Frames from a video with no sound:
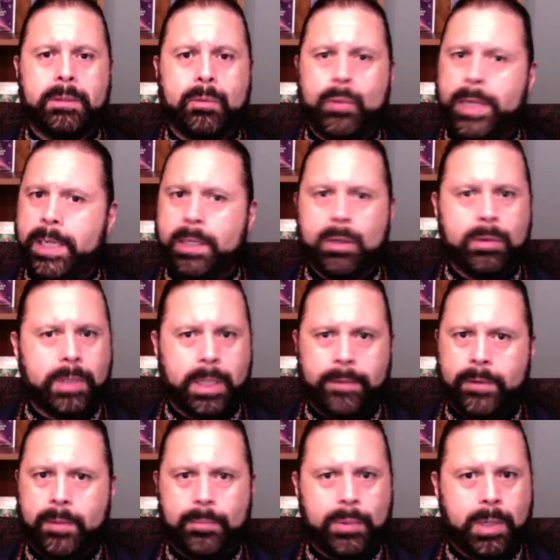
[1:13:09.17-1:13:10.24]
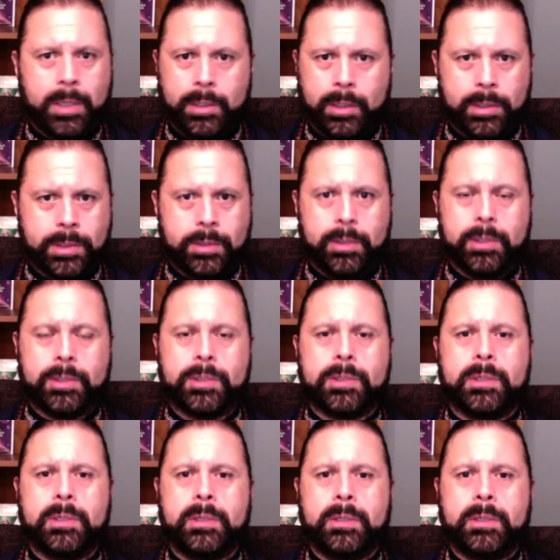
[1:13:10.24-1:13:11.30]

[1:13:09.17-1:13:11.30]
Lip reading: We don't give up on our search.